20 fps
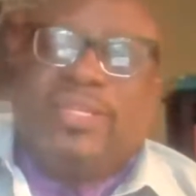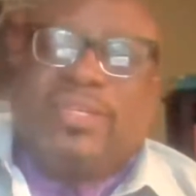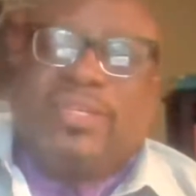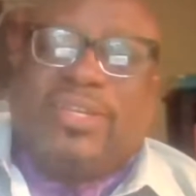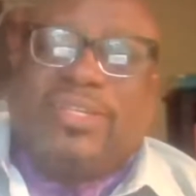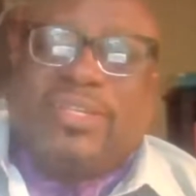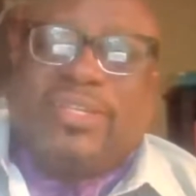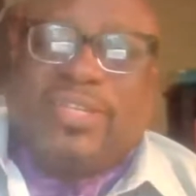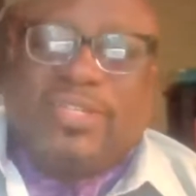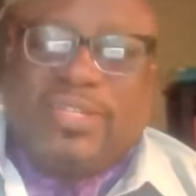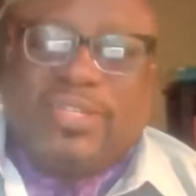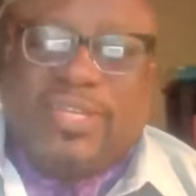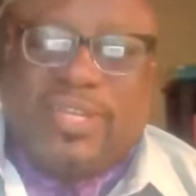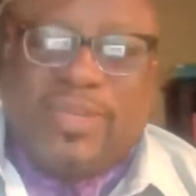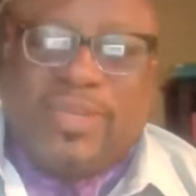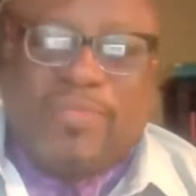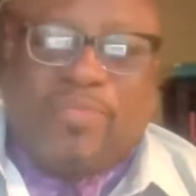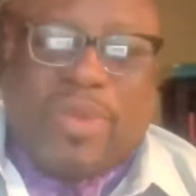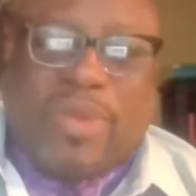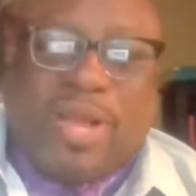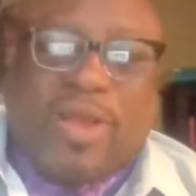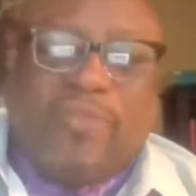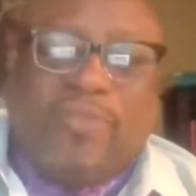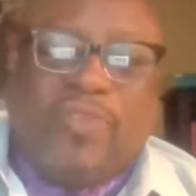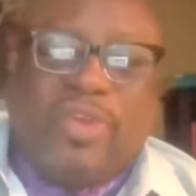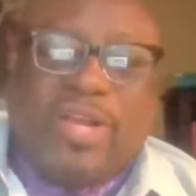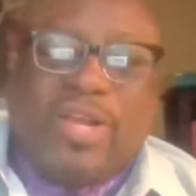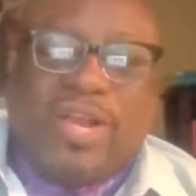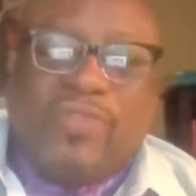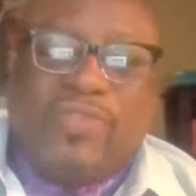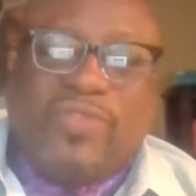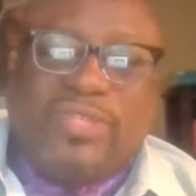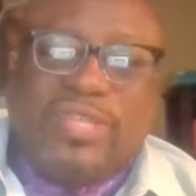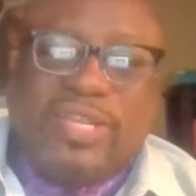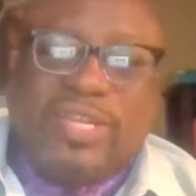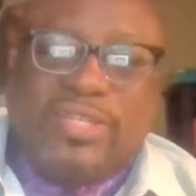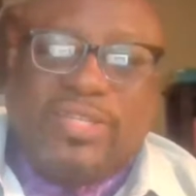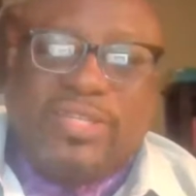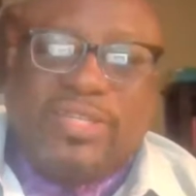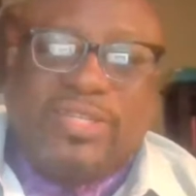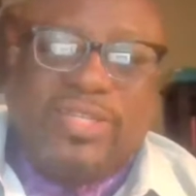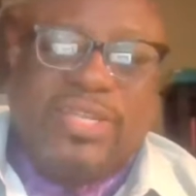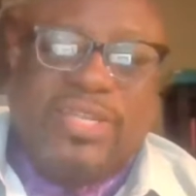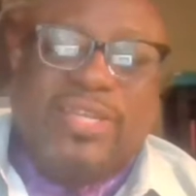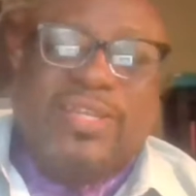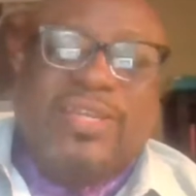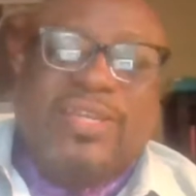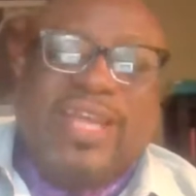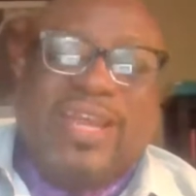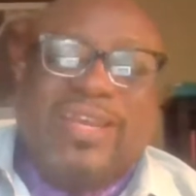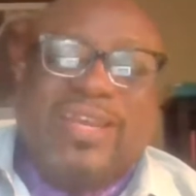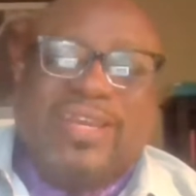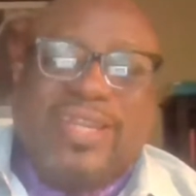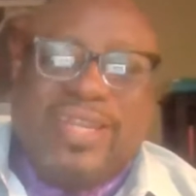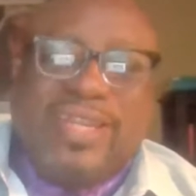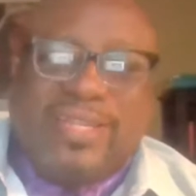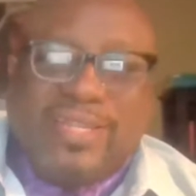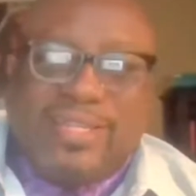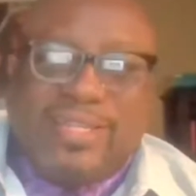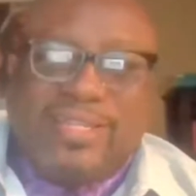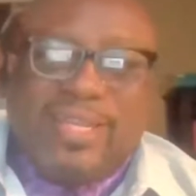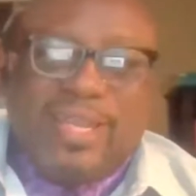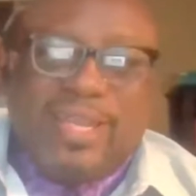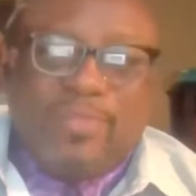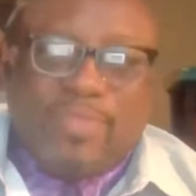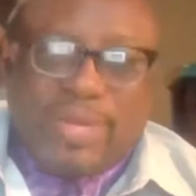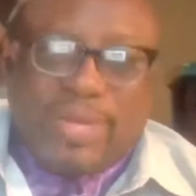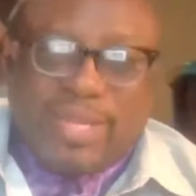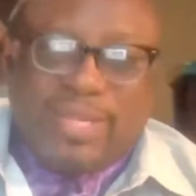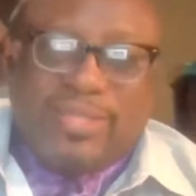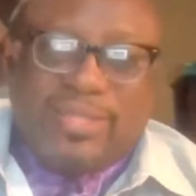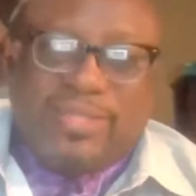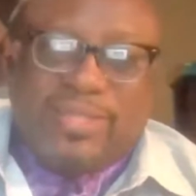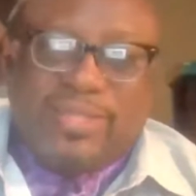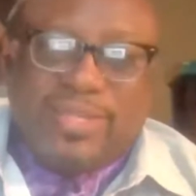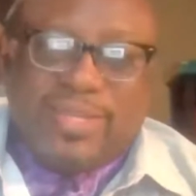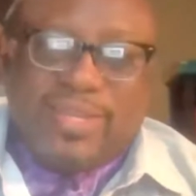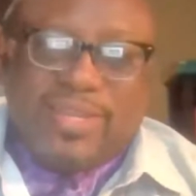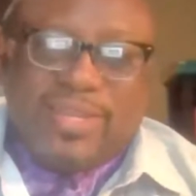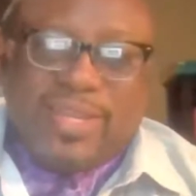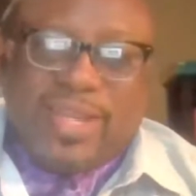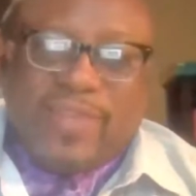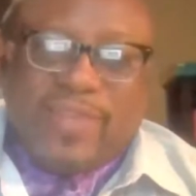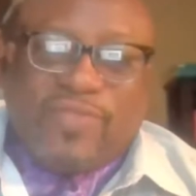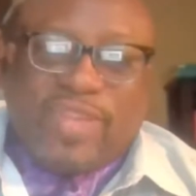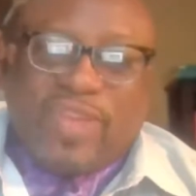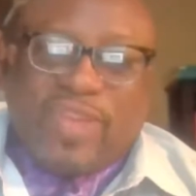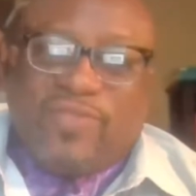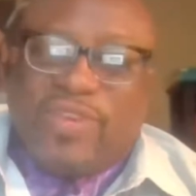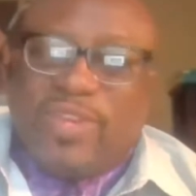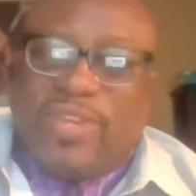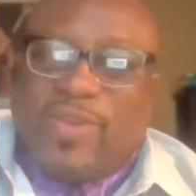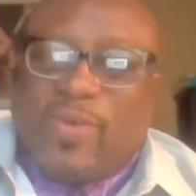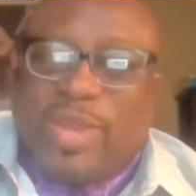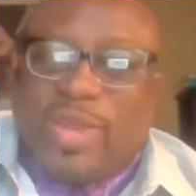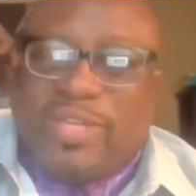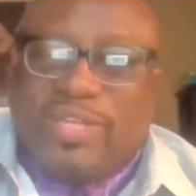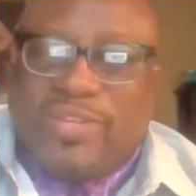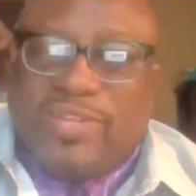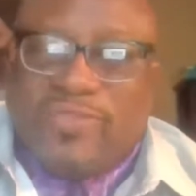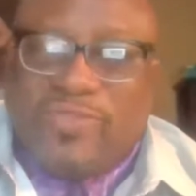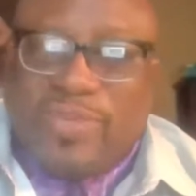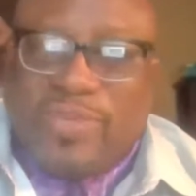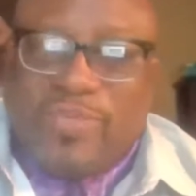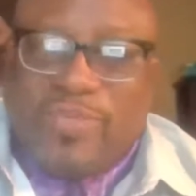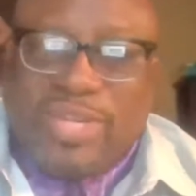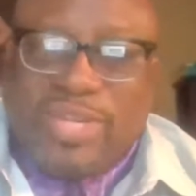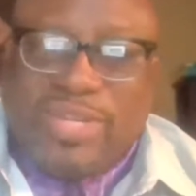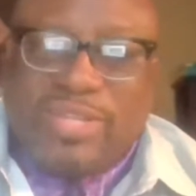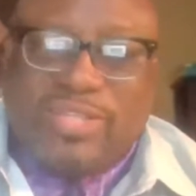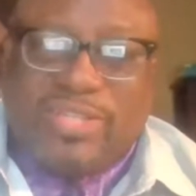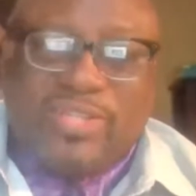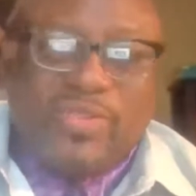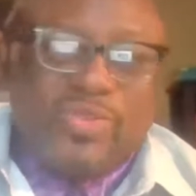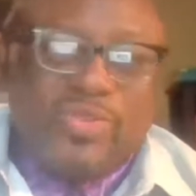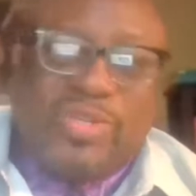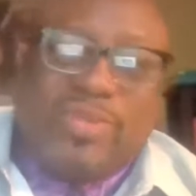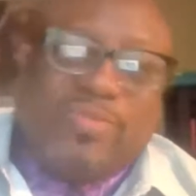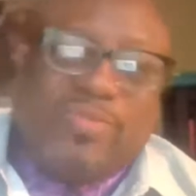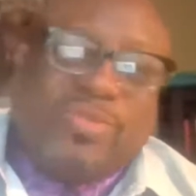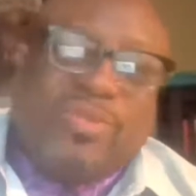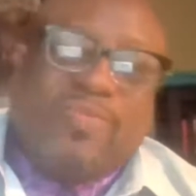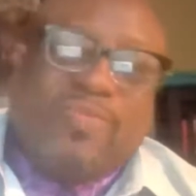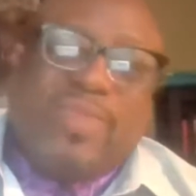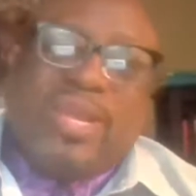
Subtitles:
these are just powerful conversations that need to take place. If you have any questions for me, just shoot them